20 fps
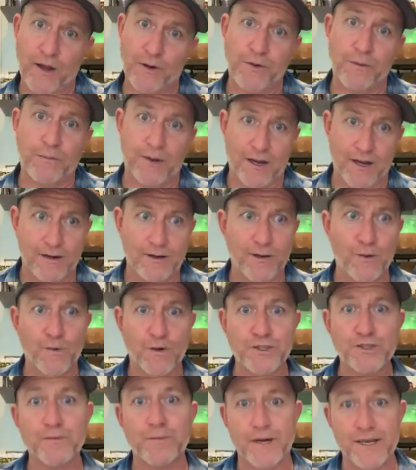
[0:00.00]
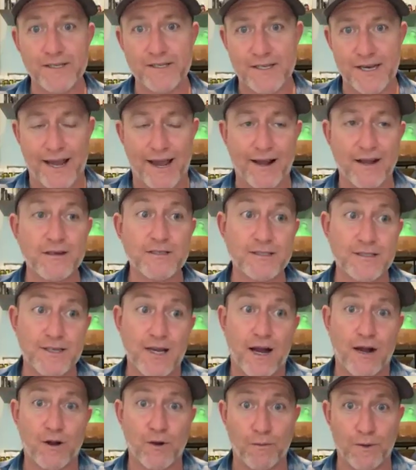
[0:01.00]
I go to bed. What's your big snack? It's
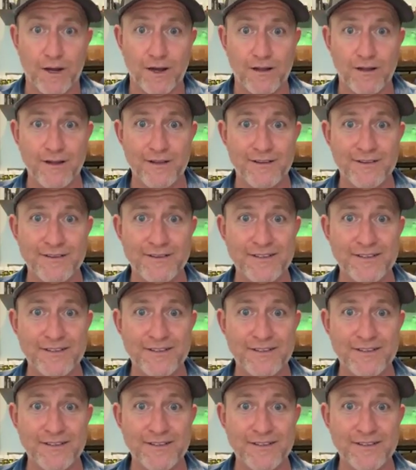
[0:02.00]
Taco Bell.